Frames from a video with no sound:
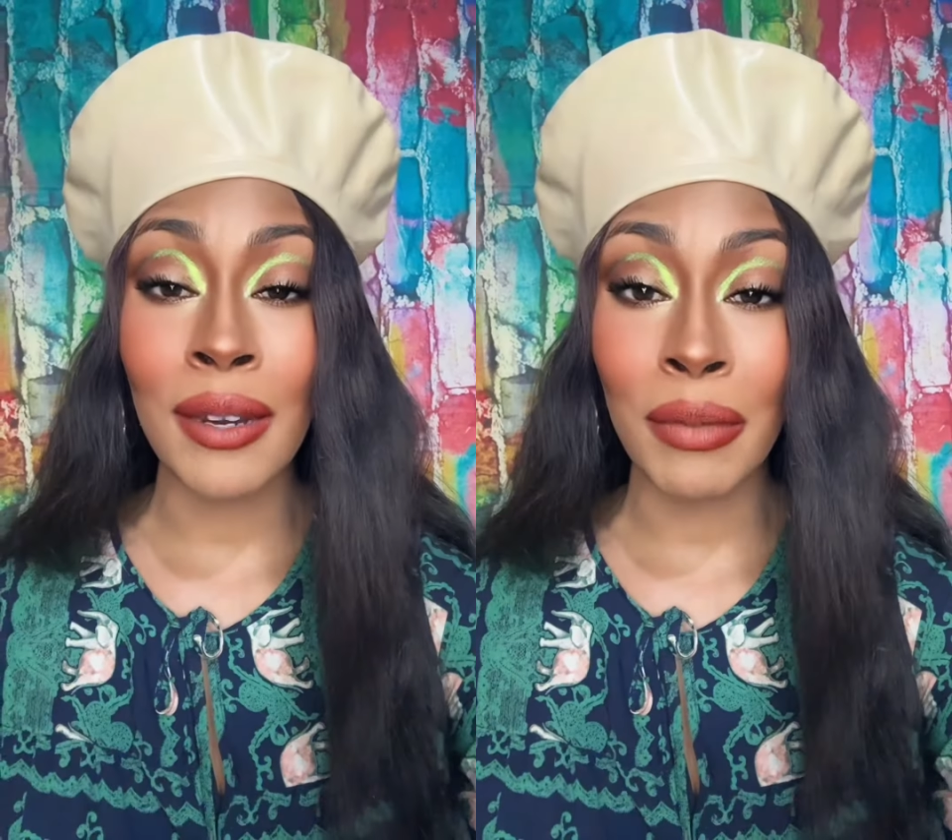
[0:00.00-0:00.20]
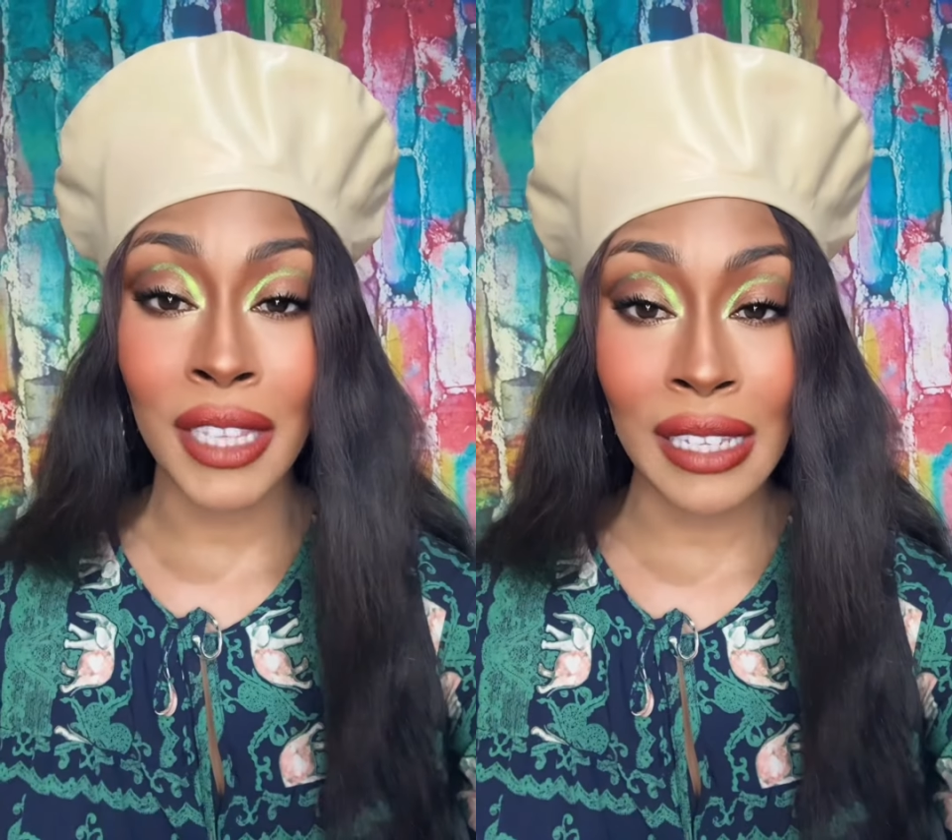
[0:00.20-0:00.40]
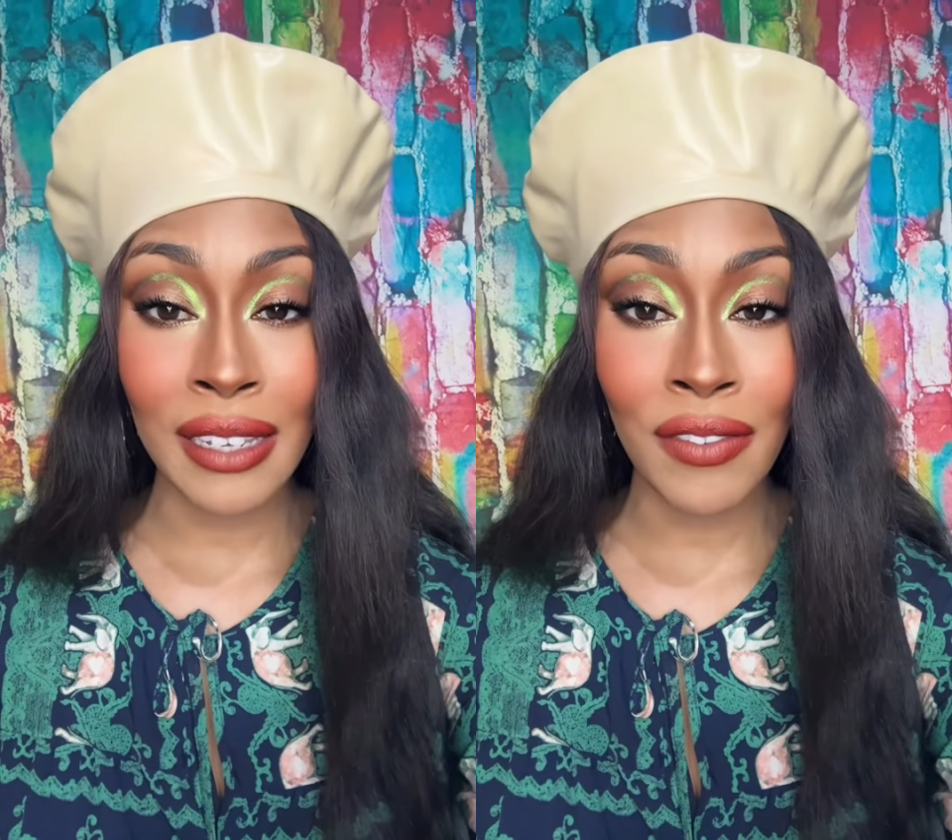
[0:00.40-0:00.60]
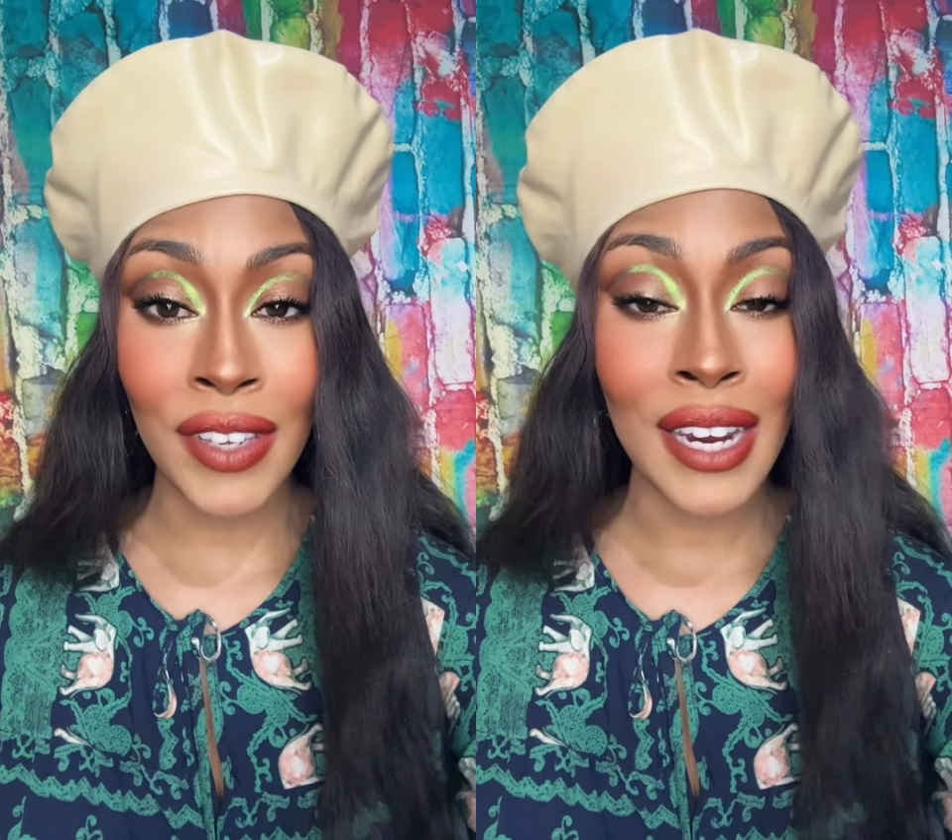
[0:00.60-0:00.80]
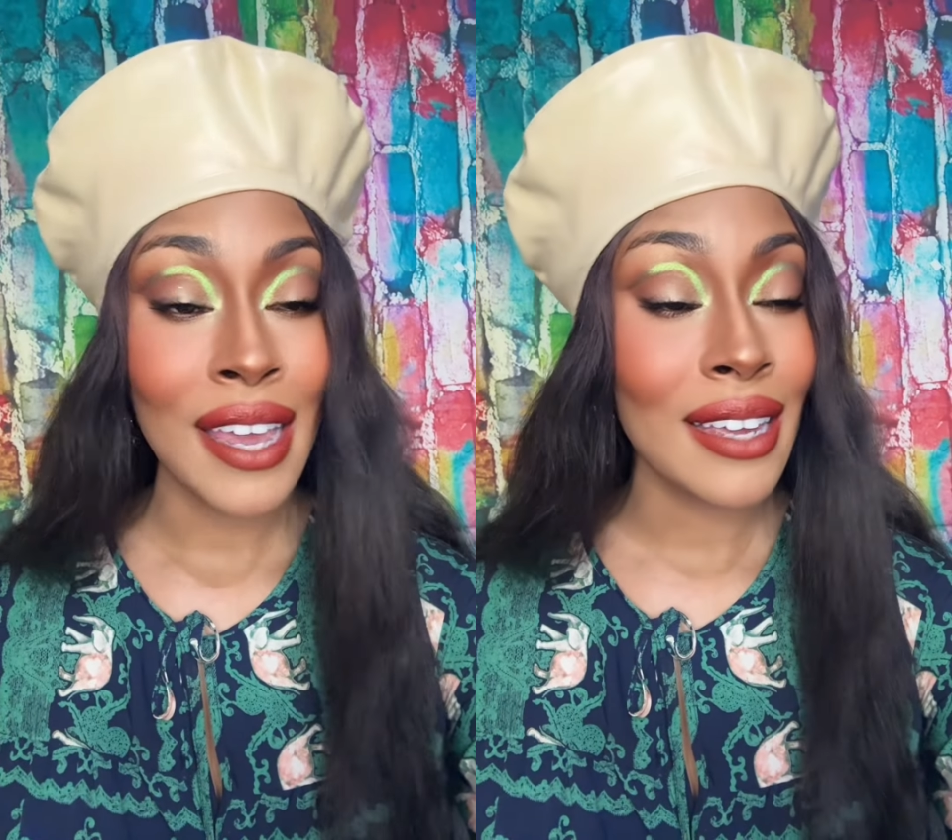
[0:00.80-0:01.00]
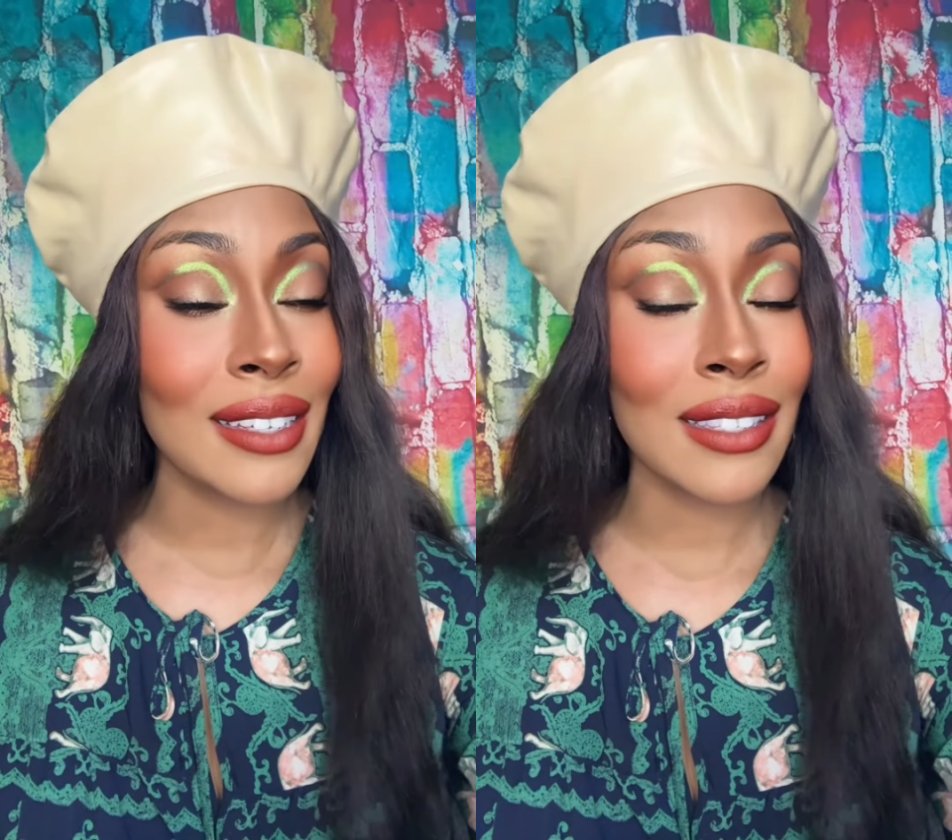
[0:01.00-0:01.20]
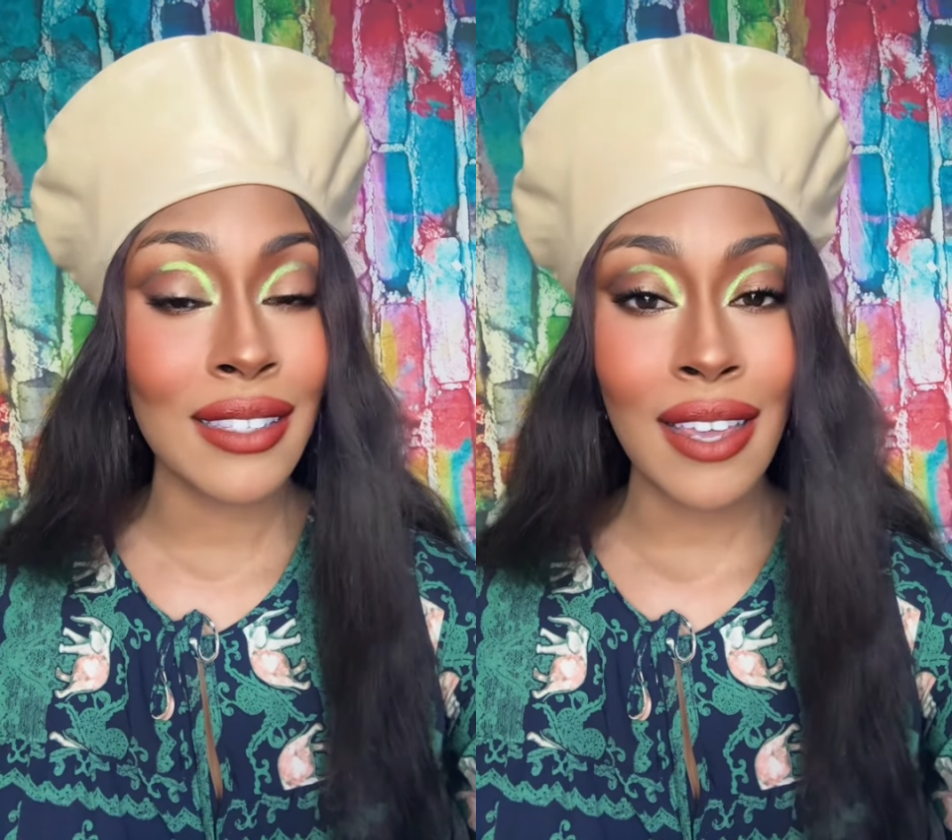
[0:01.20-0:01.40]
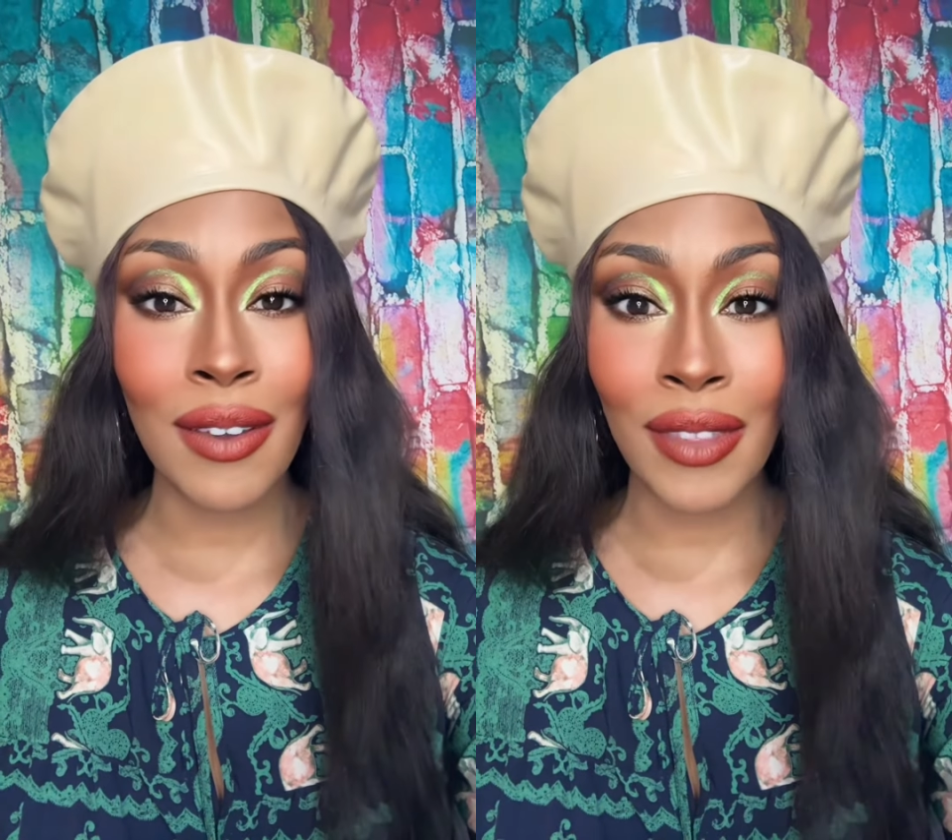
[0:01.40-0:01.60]
and believe it and
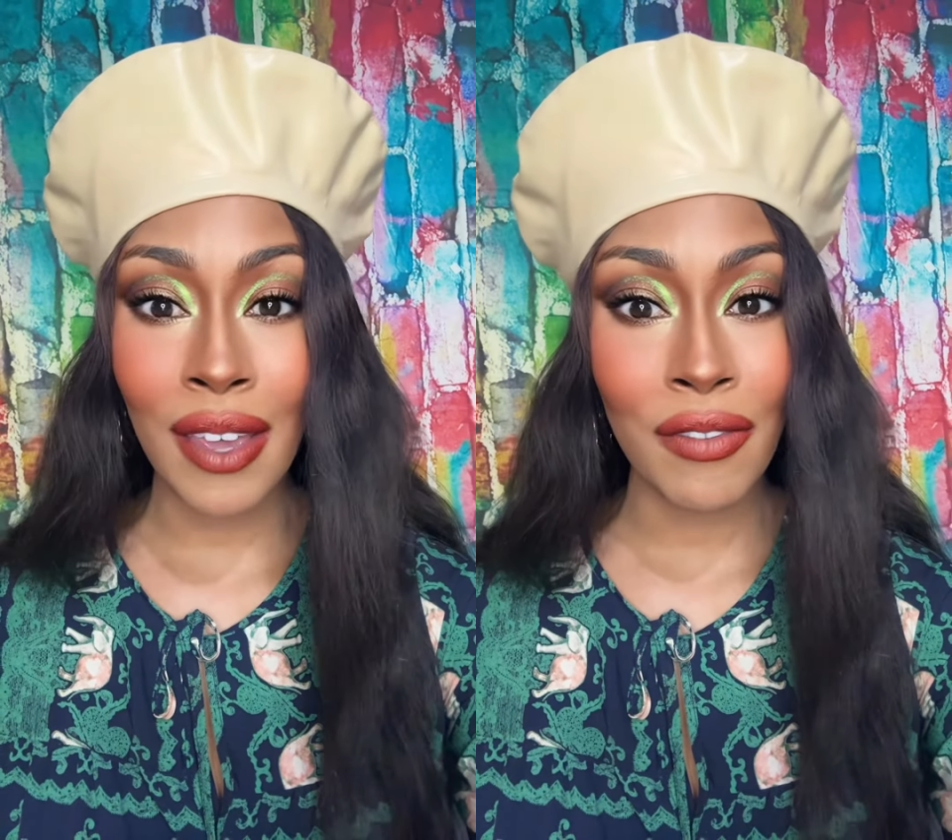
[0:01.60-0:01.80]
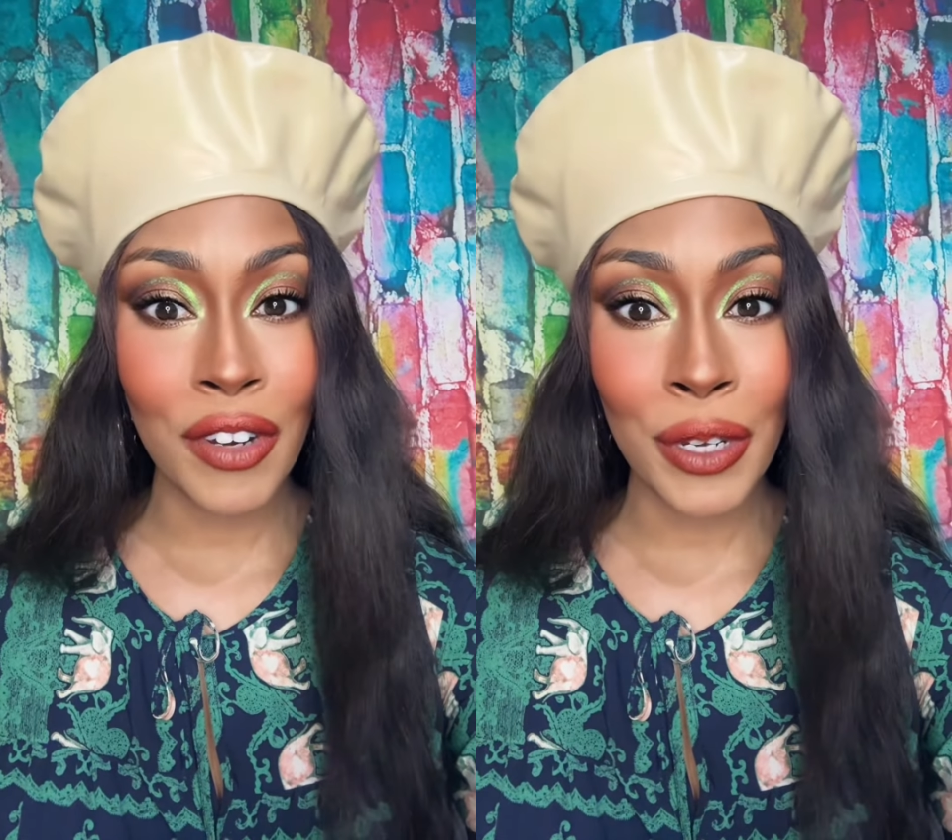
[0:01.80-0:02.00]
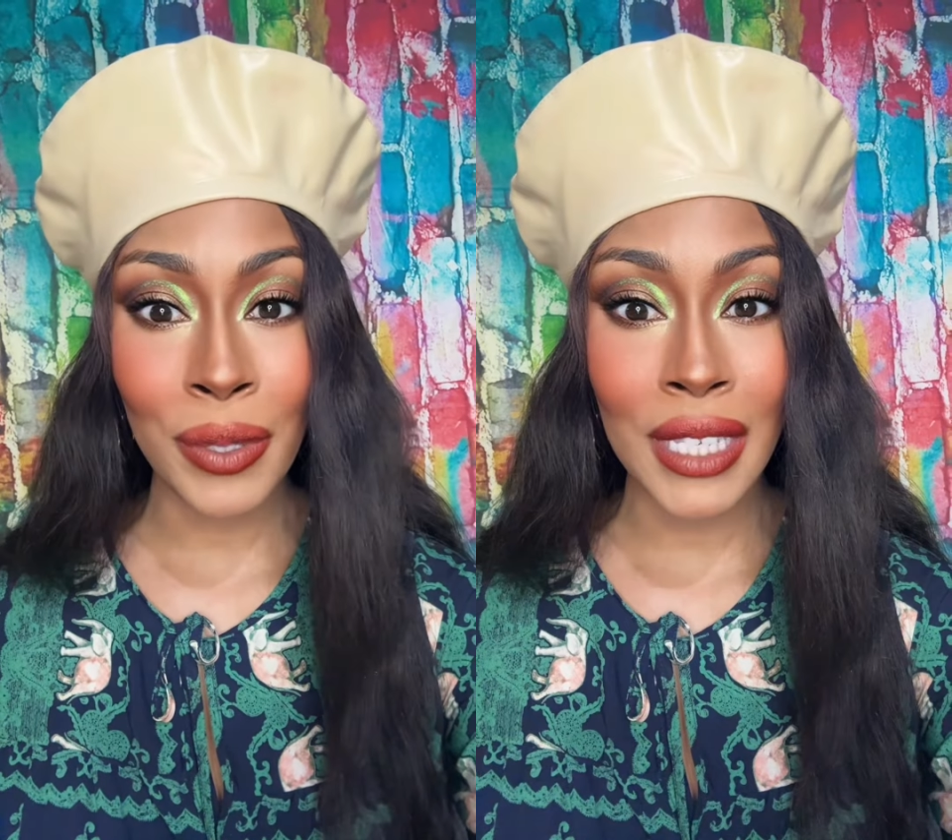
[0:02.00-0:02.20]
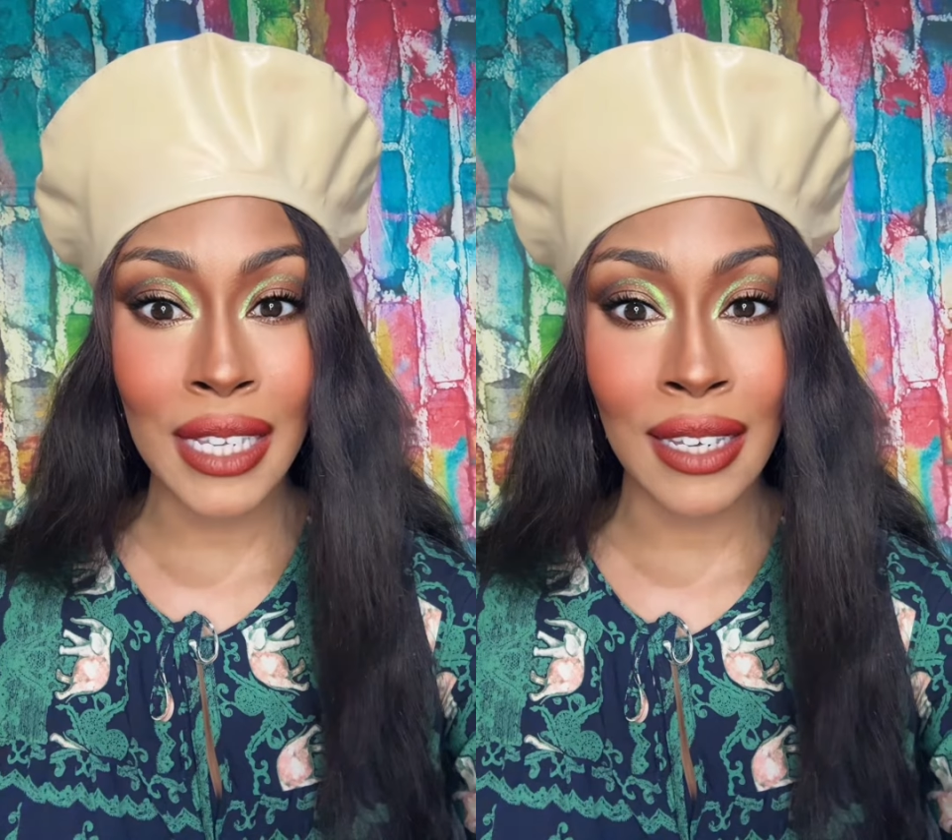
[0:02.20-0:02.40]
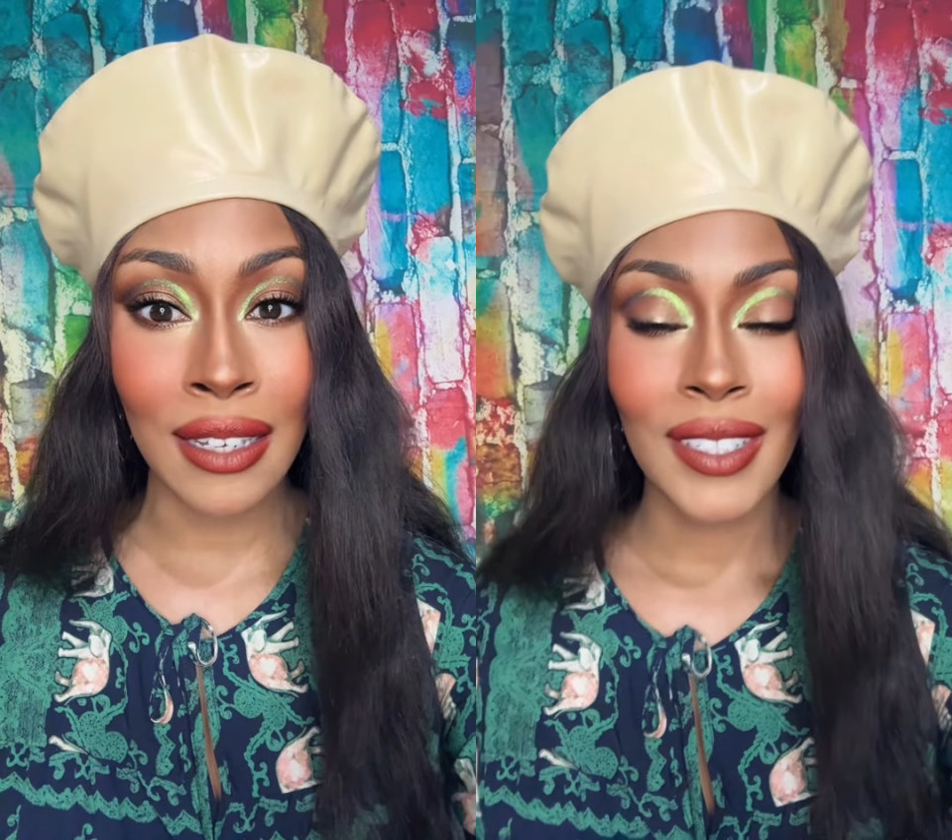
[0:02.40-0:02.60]
stay on that frequency